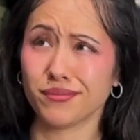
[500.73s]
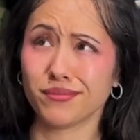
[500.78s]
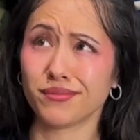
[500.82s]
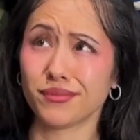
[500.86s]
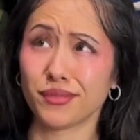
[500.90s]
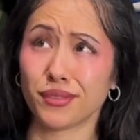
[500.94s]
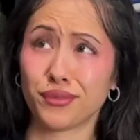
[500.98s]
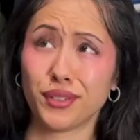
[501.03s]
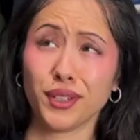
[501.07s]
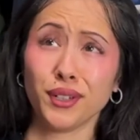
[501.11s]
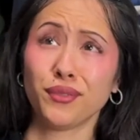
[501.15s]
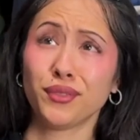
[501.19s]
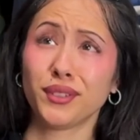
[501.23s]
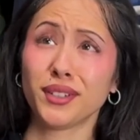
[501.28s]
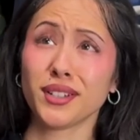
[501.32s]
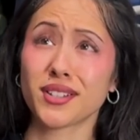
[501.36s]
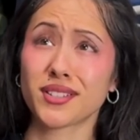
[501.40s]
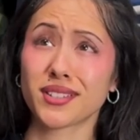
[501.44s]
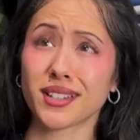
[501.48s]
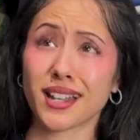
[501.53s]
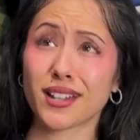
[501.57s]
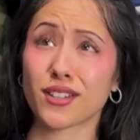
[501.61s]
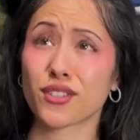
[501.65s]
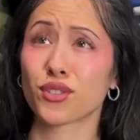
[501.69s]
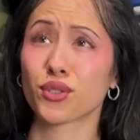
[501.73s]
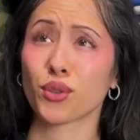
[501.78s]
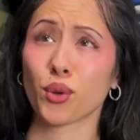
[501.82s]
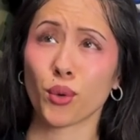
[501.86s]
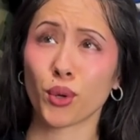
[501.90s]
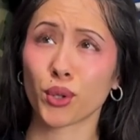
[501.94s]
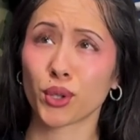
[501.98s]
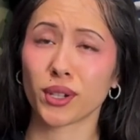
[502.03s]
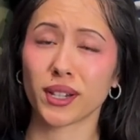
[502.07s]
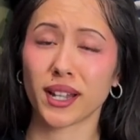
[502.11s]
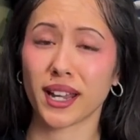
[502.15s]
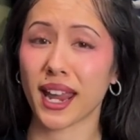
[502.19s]
50 cents
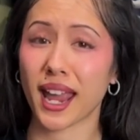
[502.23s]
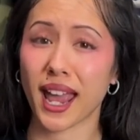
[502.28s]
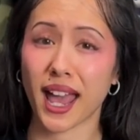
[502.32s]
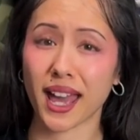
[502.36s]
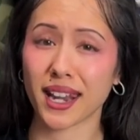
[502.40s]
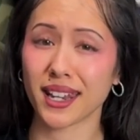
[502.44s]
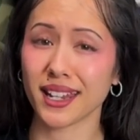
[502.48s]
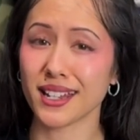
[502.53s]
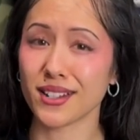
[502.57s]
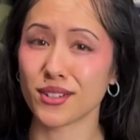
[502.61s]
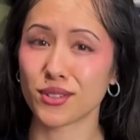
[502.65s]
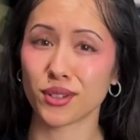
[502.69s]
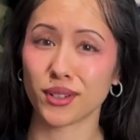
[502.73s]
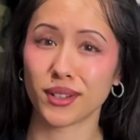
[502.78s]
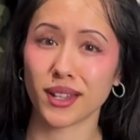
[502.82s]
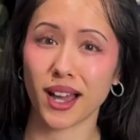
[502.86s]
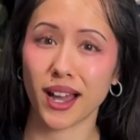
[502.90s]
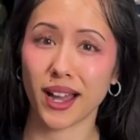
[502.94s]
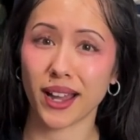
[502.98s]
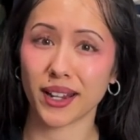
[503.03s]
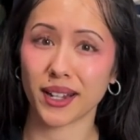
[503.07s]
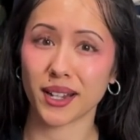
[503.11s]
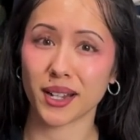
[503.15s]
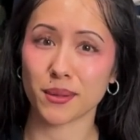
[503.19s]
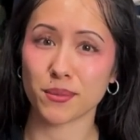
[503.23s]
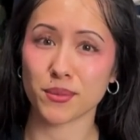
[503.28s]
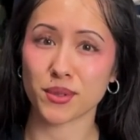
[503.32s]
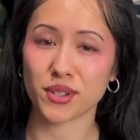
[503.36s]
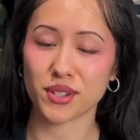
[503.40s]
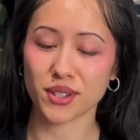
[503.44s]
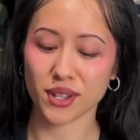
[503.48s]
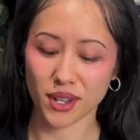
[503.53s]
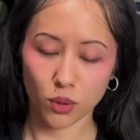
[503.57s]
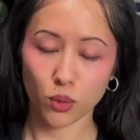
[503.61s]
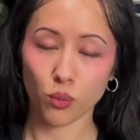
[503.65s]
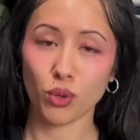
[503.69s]
total I had into the
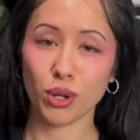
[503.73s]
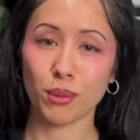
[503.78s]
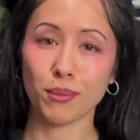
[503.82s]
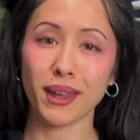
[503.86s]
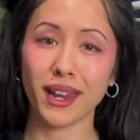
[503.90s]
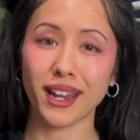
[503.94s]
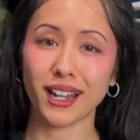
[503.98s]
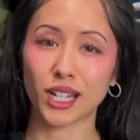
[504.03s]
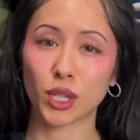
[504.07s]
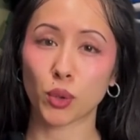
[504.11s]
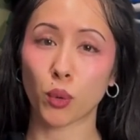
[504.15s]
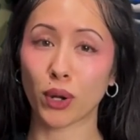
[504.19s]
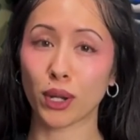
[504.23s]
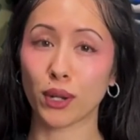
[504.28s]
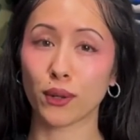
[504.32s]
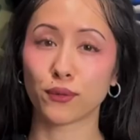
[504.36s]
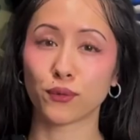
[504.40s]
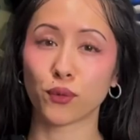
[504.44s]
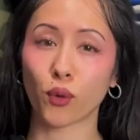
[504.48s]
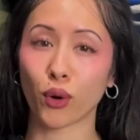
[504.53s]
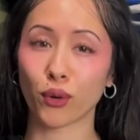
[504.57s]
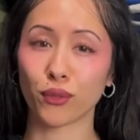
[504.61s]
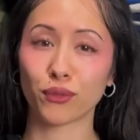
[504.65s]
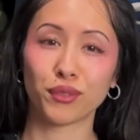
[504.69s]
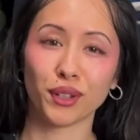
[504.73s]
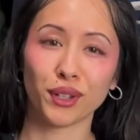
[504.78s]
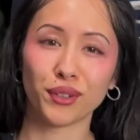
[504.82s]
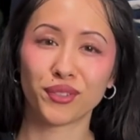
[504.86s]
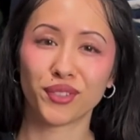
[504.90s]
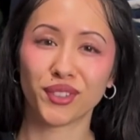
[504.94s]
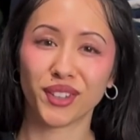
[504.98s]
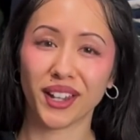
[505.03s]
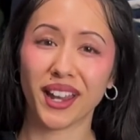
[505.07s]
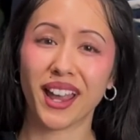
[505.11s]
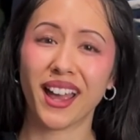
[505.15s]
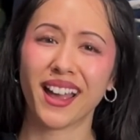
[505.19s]
items, we made
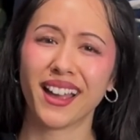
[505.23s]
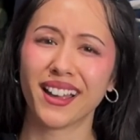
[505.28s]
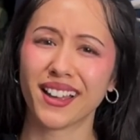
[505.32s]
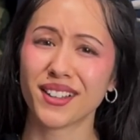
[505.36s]
$24.50